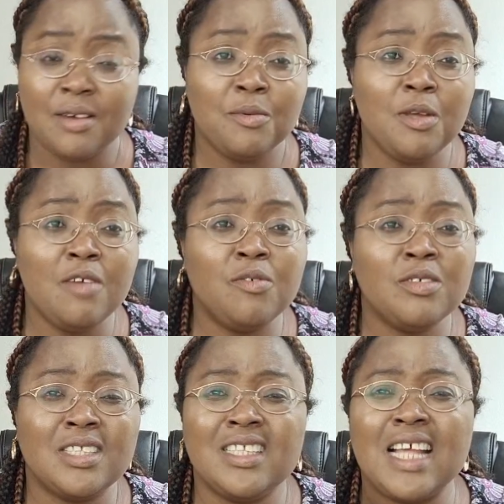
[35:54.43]
We
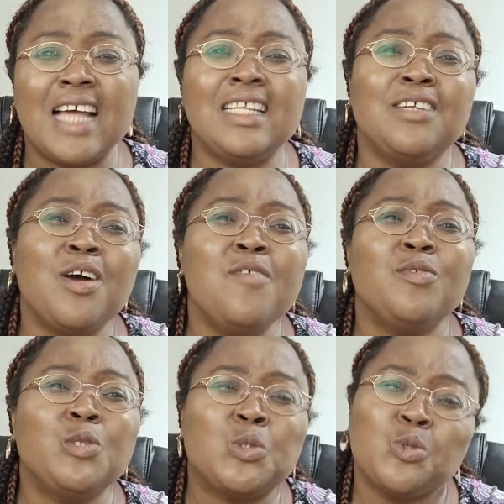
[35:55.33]
even say they don't
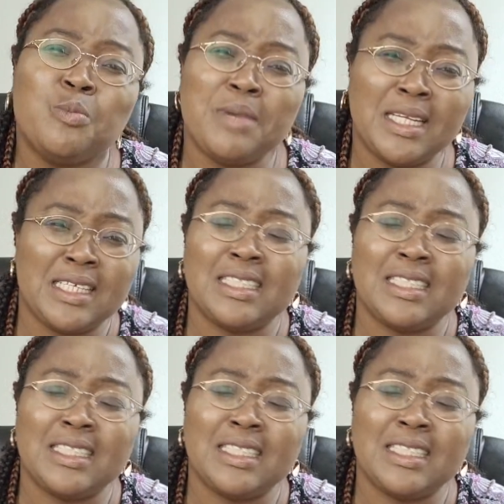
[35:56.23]
even too many.